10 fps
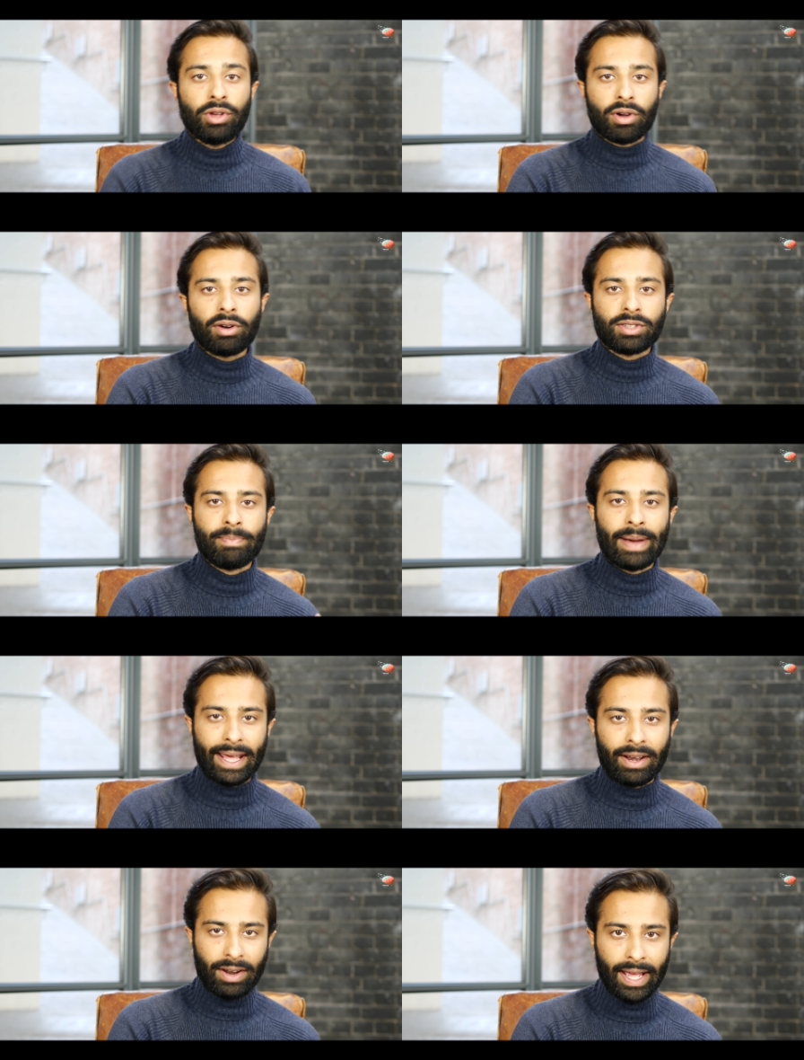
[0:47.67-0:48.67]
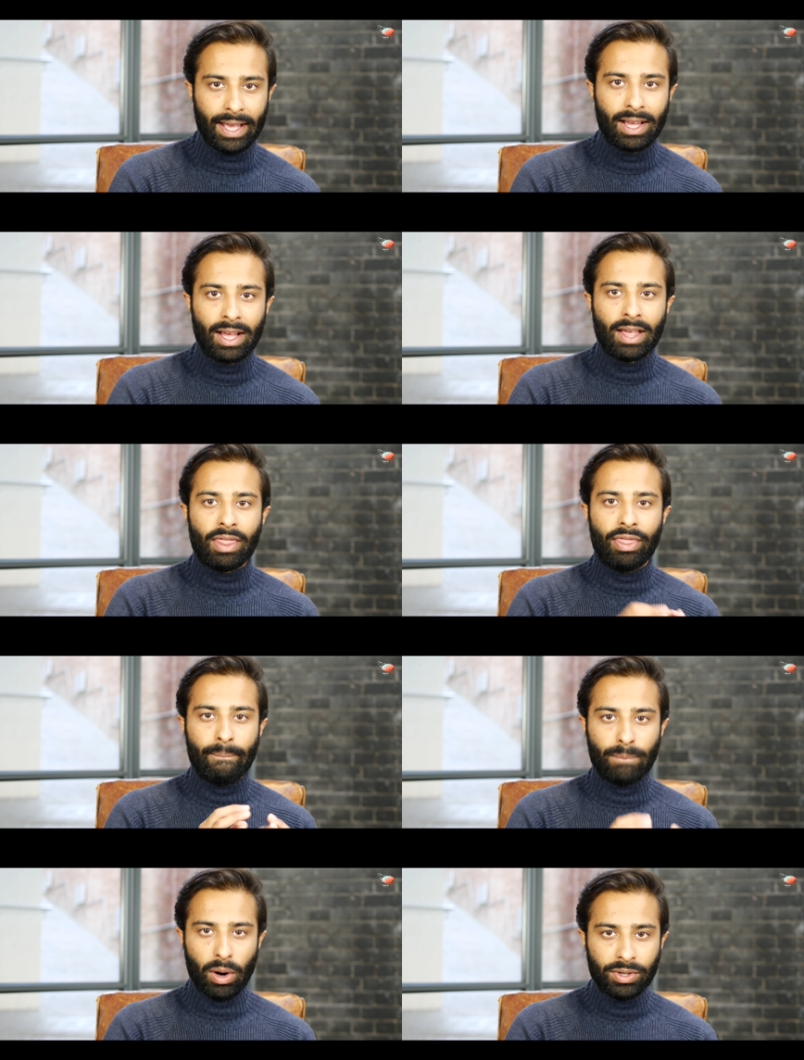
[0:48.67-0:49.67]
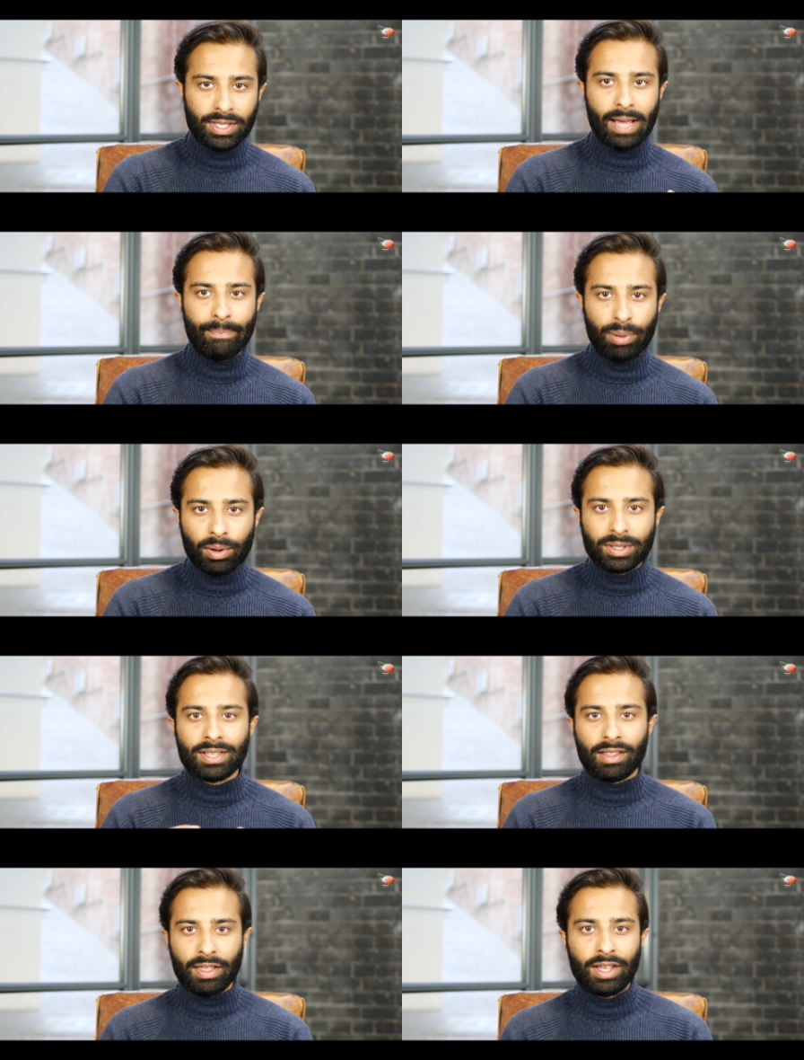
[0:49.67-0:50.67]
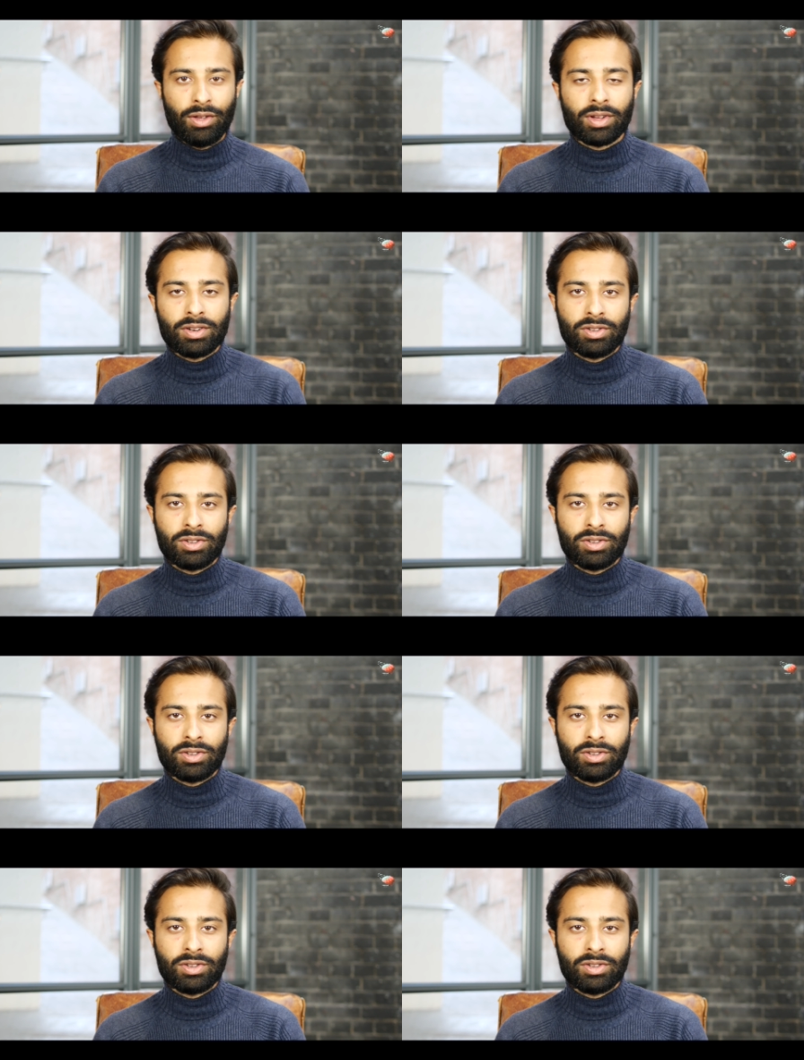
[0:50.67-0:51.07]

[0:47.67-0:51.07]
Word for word: you go to bed at night, the most important thing you can